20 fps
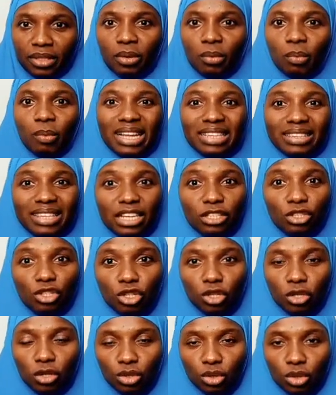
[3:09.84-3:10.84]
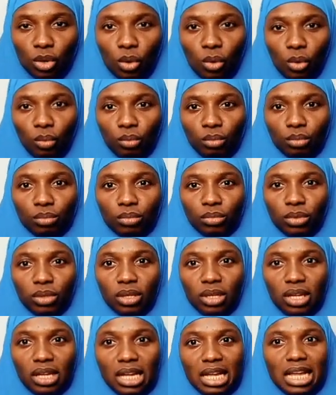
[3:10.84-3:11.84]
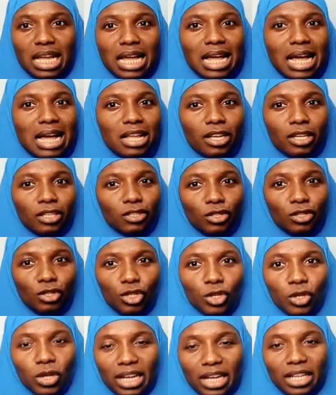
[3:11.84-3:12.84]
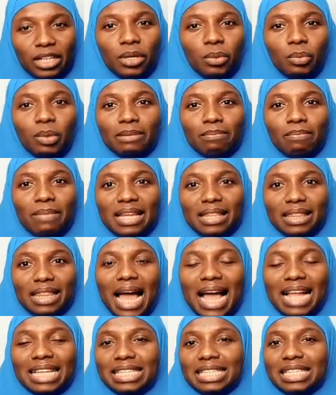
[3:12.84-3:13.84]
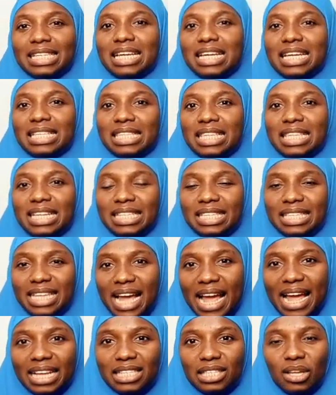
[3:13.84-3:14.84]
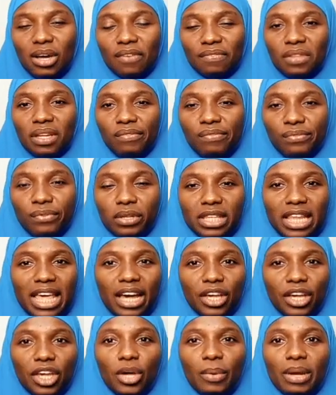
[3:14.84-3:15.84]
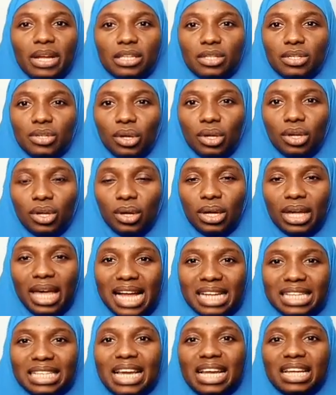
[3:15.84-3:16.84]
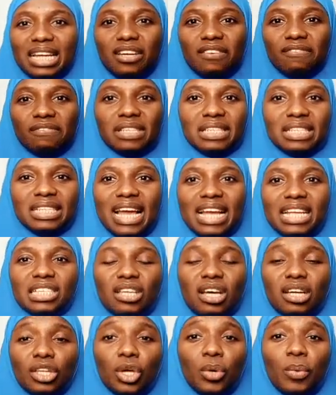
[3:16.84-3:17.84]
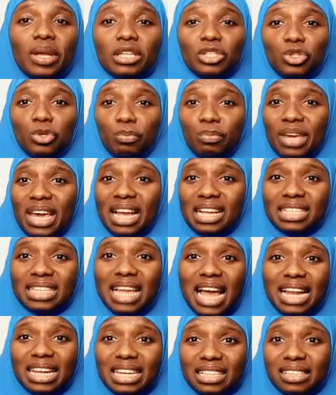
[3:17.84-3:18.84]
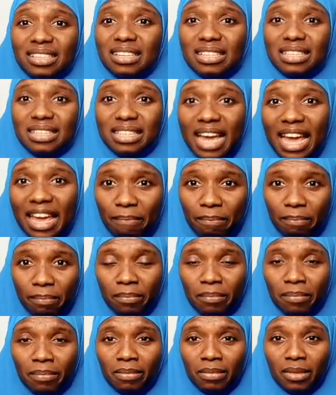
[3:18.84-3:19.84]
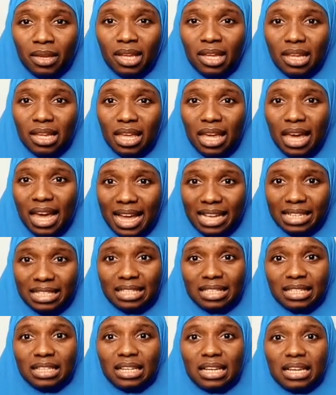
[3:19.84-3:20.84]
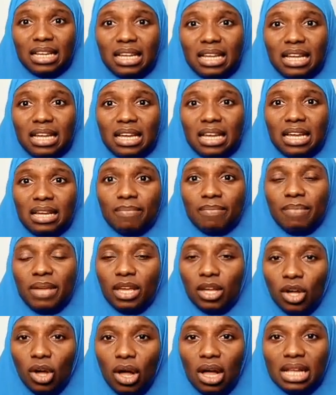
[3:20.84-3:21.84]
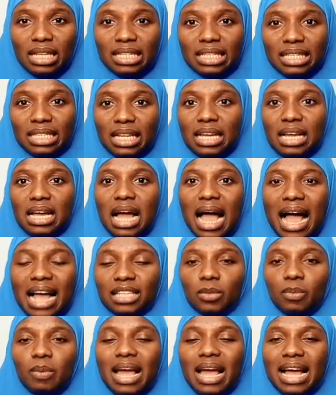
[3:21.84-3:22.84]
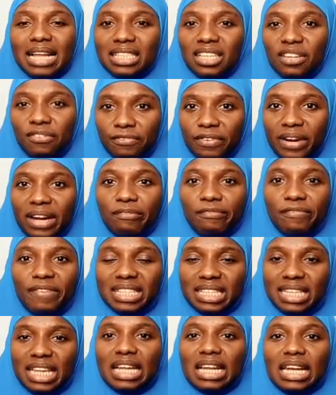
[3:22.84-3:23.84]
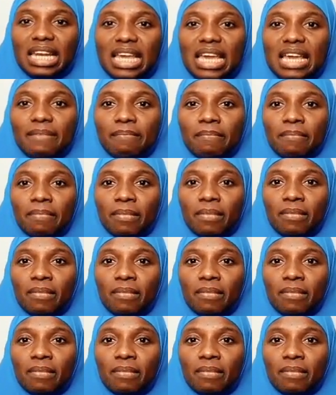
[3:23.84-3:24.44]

When they do so, do you agree with me that the taste of the food they are going to cook at the end of the day is not going to be exactly the same? Yes, because as we are different physically,